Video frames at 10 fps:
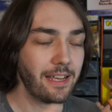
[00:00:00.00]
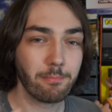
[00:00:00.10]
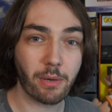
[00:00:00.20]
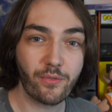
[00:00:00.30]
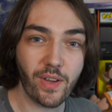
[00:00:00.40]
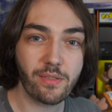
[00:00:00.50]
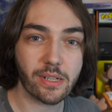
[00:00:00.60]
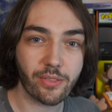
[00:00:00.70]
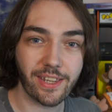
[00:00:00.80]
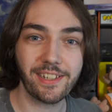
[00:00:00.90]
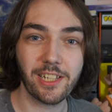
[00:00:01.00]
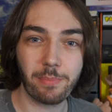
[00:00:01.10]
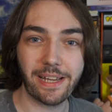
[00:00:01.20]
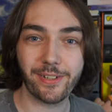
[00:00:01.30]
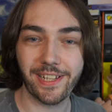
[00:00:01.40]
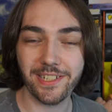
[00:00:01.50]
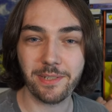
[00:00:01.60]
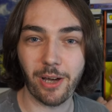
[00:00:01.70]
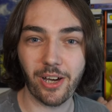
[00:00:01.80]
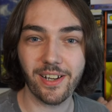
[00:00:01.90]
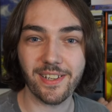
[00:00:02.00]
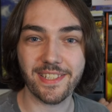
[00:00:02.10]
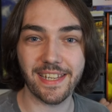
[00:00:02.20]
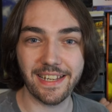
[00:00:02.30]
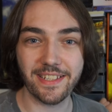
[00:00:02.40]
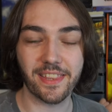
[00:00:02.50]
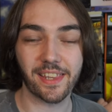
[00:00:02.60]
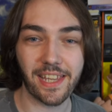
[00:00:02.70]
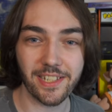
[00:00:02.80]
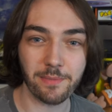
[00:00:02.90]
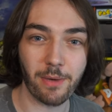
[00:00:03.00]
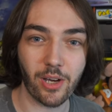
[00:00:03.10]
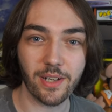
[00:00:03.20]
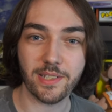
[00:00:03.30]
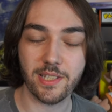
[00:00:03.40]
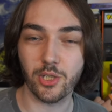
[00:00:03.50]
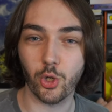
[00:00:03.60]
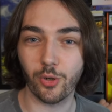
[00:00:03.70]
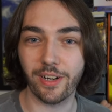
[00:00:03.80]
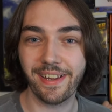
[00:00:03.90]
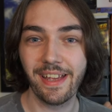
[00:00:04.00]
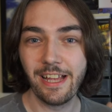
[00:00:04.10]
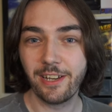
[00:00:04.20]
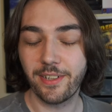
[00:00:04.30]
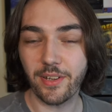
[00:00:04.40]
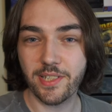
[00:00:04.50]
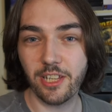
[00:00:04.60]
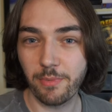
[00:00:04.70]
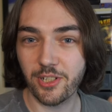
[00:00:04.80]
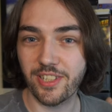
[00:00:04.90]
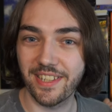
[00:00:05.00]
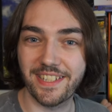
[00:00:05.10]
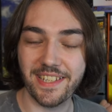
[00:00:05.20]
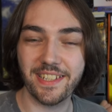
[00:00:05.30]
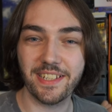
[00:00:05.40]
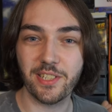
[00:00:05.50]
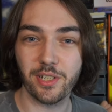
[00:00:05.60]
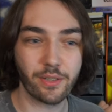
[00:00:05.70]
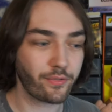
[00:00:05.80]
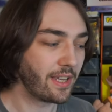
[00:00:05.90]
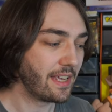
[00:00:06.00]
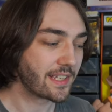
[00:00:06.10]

My favourite thing about Kingdom Hearts is the Kingdom Hearts story, not so much the Disney stuff.